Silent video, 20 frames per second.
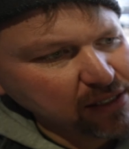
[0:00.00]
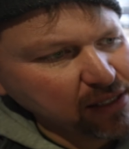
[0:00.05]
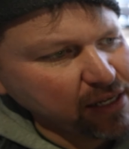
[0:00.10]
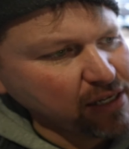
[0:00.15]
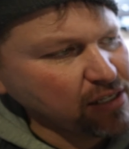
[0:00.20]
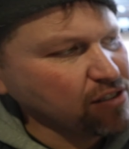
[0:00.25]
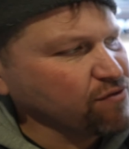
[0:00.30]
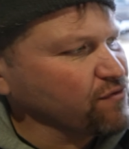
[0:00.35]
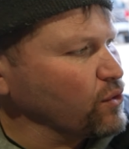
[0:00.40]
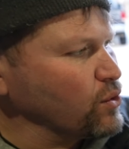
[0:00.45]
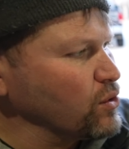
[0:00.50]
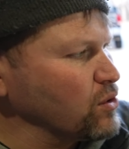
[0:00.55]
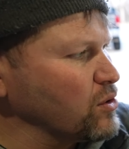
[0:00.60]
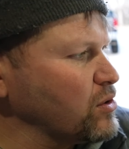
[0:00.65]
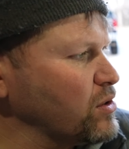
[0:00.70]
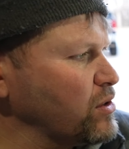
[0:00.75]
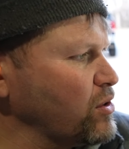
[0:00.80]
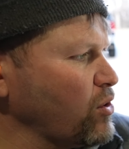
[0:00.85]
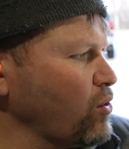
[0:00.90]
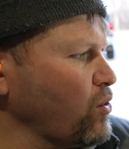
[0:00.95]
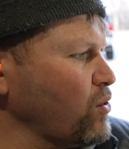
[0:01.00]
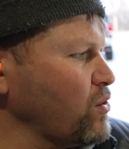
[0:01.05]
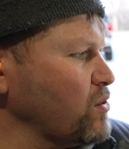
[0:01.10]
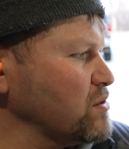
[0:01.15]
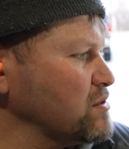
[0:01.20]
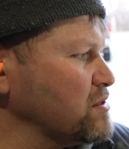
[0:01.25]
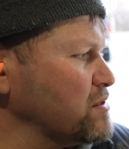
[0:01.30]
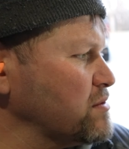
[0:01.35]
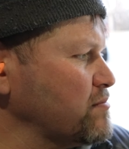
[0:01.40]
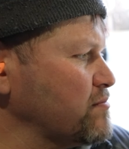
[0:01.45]
these 4
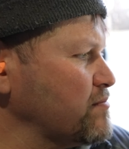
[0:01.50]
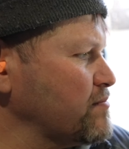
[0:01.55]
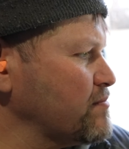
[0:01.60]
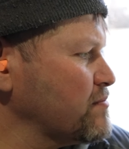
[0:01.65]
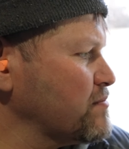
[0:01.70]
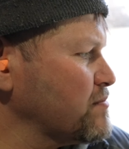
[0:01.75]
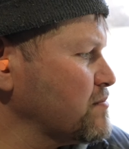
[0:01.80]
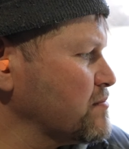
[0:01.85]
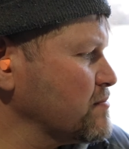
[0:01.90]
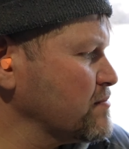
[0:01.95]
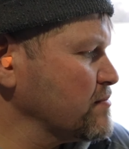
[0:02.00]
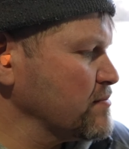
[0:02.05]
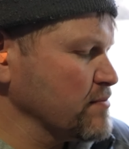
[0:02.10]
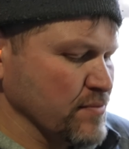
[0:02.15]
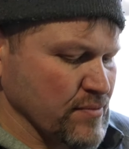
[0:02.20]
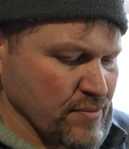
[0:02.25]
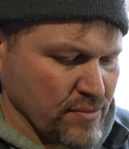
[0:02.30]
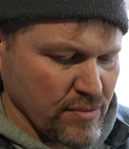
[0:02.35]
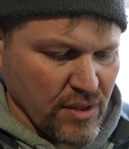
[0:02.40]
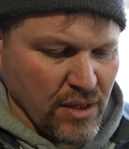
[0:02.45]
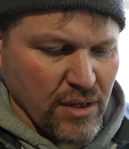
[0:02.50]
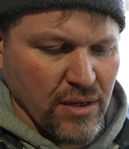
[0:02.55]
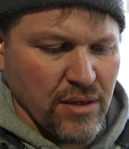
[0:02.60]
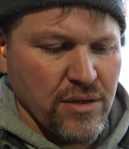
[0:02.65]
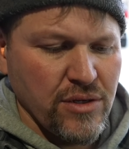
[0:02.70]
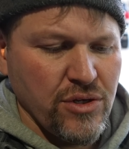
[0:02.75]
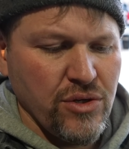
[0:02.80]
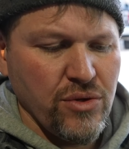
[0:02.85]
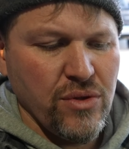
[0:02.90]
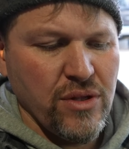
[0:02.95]
holes
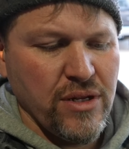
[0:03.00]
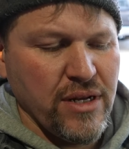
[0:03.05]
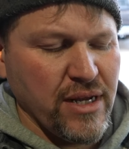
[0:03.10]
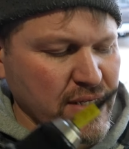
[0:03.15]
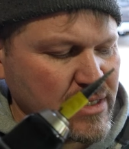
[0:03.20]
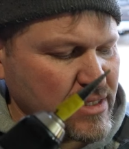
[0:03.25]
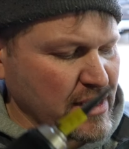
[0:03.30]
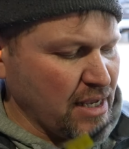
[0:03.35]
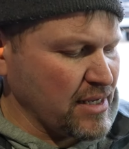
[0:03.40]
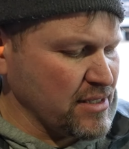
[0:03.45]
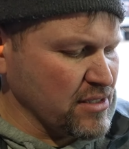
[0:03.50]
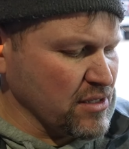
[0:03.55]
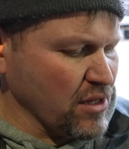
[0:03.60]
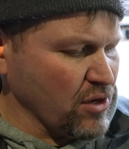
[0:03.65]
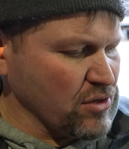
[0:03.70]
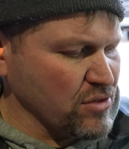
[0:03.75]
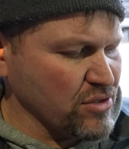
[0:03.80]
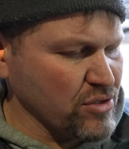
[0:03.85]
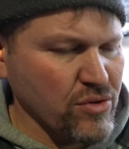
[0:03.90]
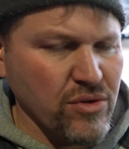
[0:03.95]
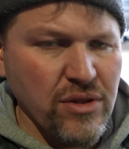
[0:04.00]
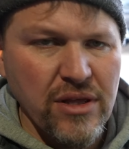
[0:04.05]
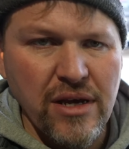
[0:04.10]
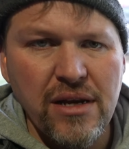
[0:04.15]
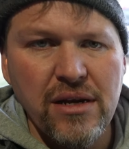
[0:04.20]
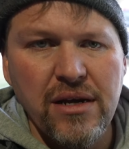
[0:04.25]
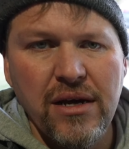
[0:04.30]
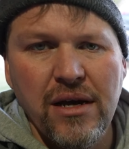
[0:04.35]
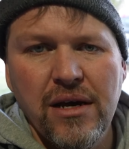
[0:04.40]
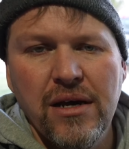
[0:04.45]
to the next size larger than
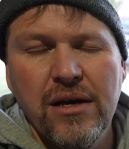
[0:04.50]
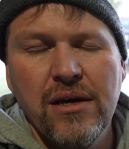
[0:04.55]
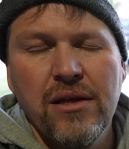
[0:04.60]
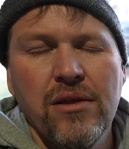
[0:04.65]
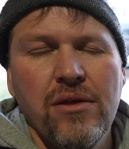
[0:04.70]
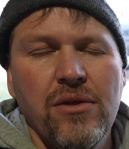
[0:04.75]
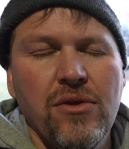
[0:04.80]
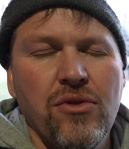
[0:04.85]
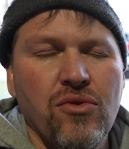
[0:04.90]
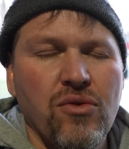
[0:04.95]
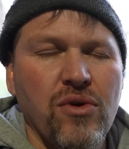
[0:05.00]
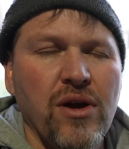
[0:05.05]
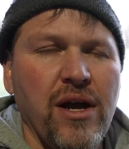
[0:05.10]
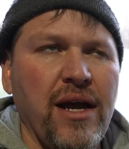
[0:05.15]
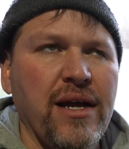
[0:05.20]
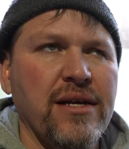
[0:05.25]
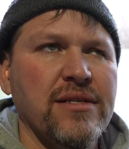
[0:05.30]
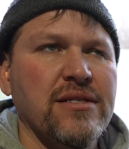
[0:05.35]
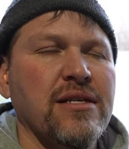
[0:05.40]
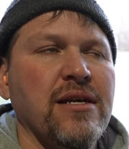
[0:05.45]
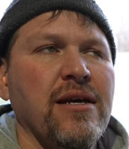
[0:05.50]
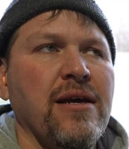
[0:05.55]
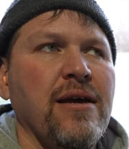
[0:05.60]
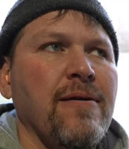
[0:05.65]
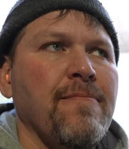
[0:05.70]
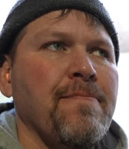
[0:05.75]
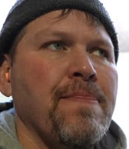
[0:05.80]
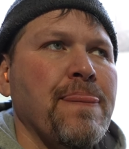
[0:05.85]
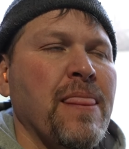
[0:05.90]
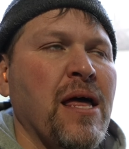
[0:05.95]
3/8.
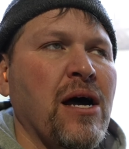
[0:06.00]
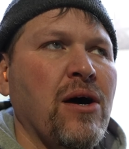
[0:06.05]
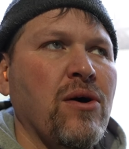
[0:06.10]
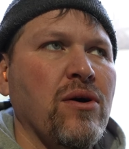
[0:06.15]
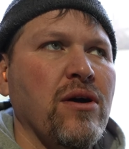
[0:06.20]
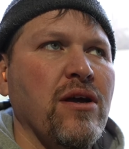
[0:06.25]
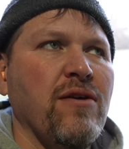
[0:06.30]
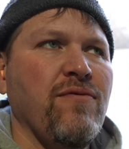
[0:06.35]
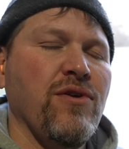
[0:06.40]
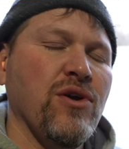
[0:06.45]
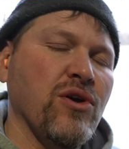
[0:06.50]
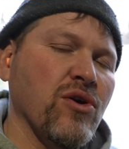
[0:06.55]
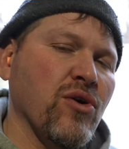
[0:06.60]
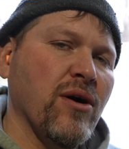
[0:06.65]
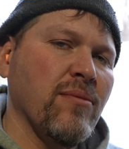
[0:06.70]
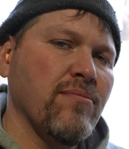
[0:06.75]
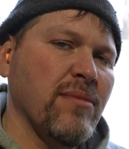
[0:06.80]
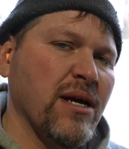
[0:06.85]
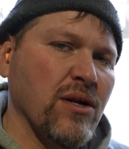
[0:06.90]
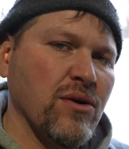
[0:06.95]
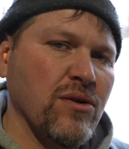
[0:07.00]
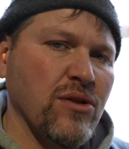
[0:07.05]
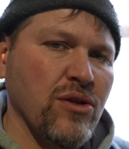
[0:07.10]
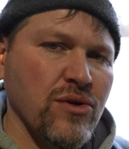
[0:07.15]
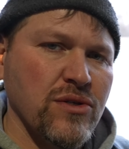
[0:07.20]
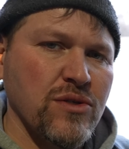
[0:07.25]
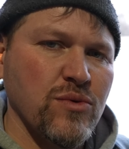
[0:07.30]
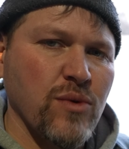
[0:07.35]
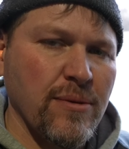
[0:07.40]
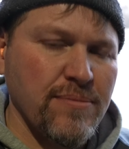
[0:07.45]
Now, if you go on
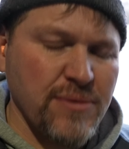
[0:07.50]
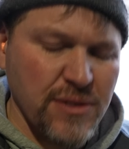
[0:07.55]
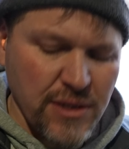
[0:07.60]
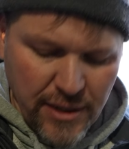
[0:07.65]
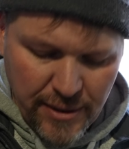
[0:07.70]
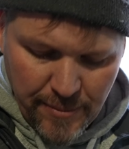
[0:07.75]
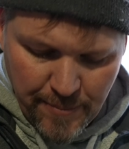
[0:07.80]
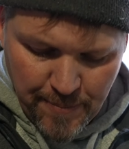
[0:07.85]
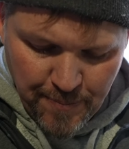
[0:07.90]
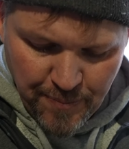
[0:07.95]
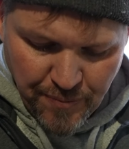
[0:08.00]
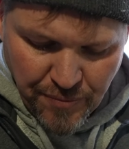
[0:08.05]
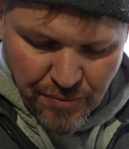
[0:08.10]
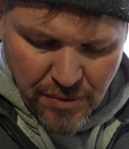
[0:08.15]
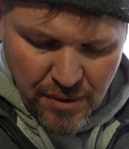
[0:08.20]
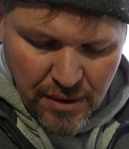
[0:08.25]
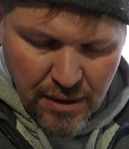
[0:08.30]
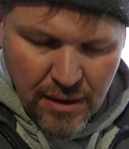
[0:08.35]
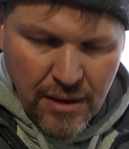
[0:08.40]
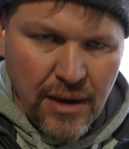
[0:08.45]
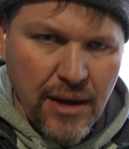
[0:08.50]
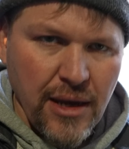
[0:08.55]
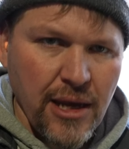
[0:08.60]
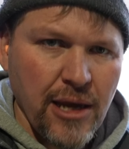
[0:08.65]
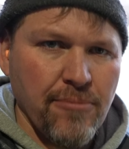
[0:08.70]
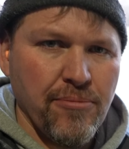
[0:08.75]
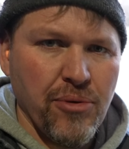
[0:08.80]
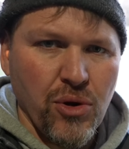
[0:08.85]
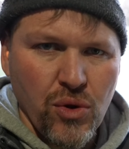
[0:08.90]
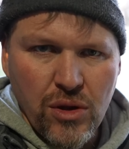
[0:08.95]
Metalcloak's website
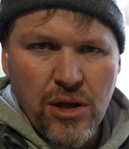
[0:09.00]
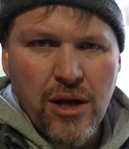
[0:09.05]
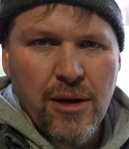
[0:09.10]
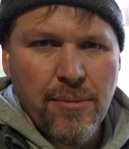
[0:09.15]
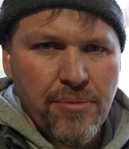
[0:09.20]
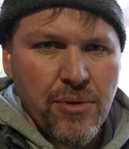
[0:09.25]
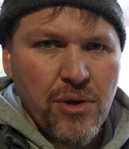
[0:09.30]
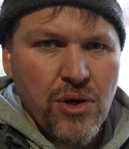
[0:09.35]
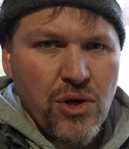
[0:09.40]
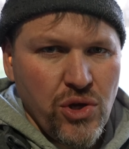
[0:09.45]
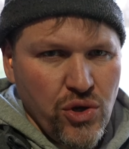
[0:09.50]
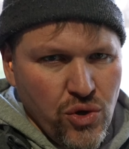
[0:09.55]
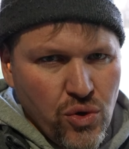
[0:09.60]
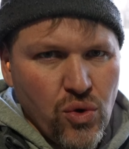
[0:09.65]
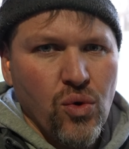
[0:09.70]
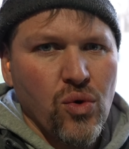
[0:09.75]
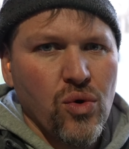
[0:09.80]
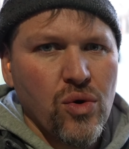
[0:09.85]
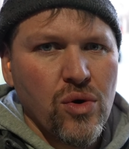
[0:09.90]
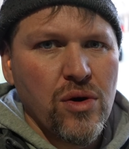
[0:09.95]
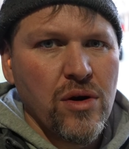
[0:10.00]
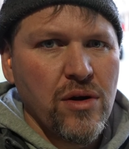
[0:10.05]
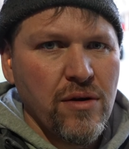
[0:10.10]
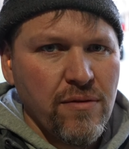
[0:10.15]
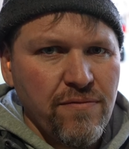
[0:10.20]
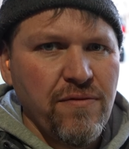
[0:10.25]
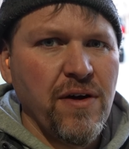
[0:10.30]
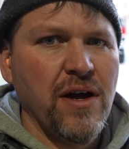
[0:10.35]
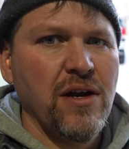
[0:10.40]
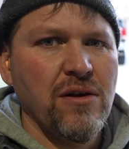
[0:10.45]
and pull up your
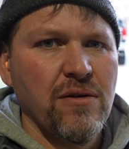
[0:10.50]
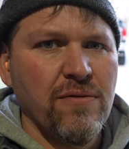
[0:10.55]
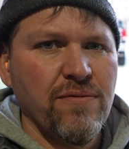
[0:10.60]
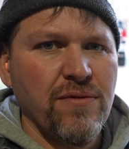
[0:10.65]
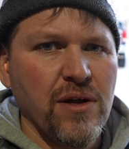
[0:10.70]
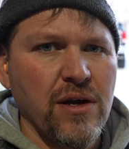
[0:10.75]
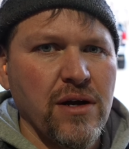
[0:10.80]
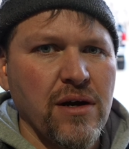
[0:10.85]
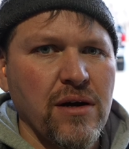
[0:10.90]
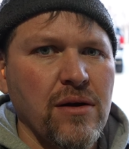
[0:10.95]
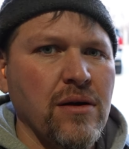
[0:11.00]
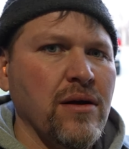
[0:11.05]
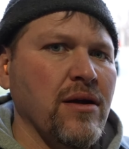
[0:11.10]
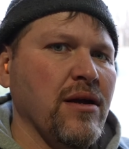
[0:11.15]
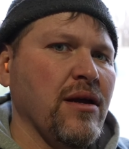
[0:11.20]
fender flare,